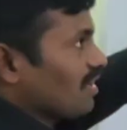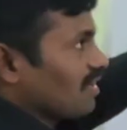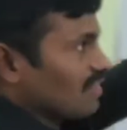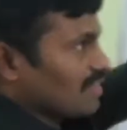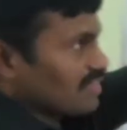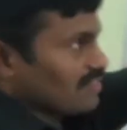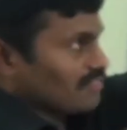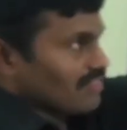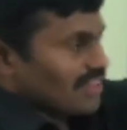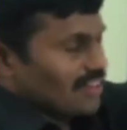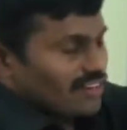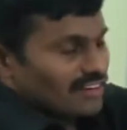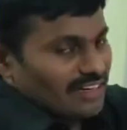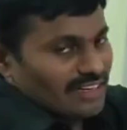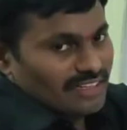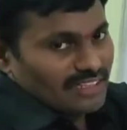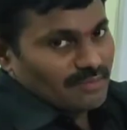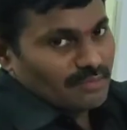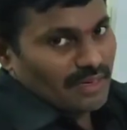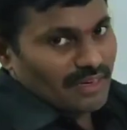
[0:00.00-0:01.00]
Already we have
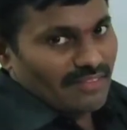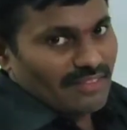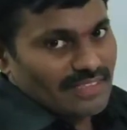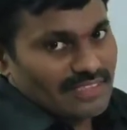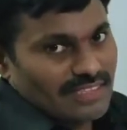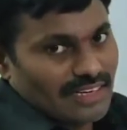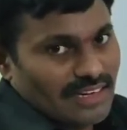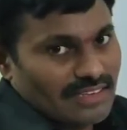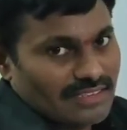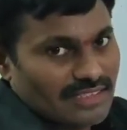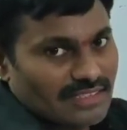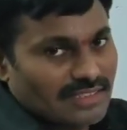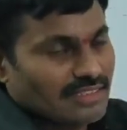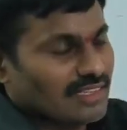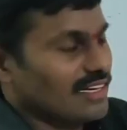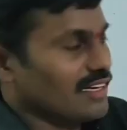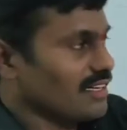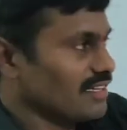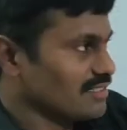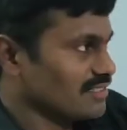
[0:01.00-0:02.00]
learned in previous classes.
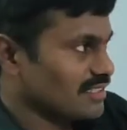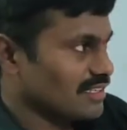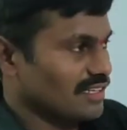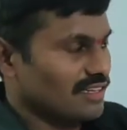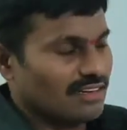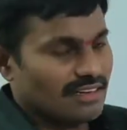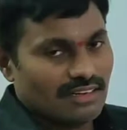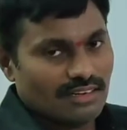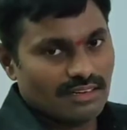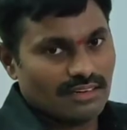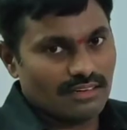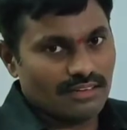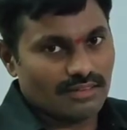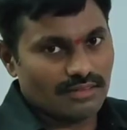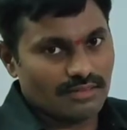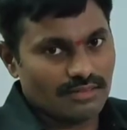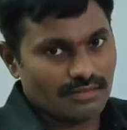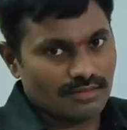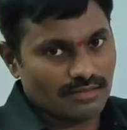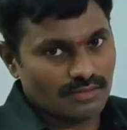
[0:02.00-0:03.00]
Let us recall
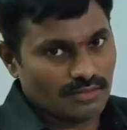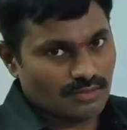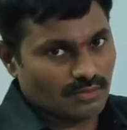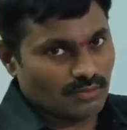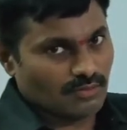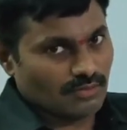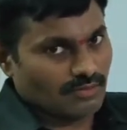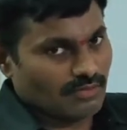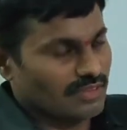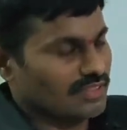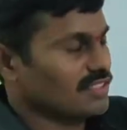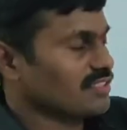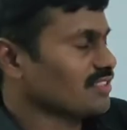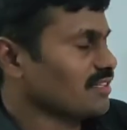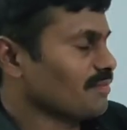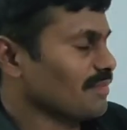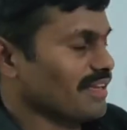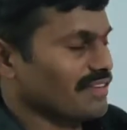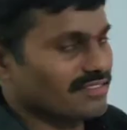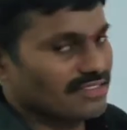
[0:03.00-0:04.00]
with
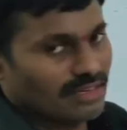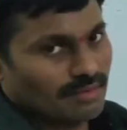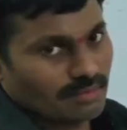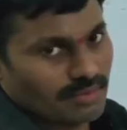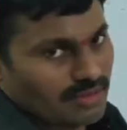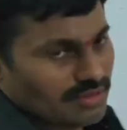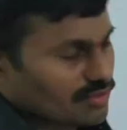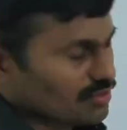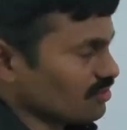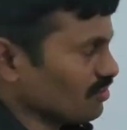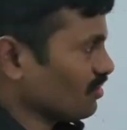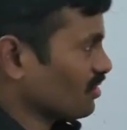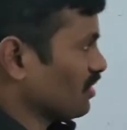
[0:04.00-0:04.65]
some examples.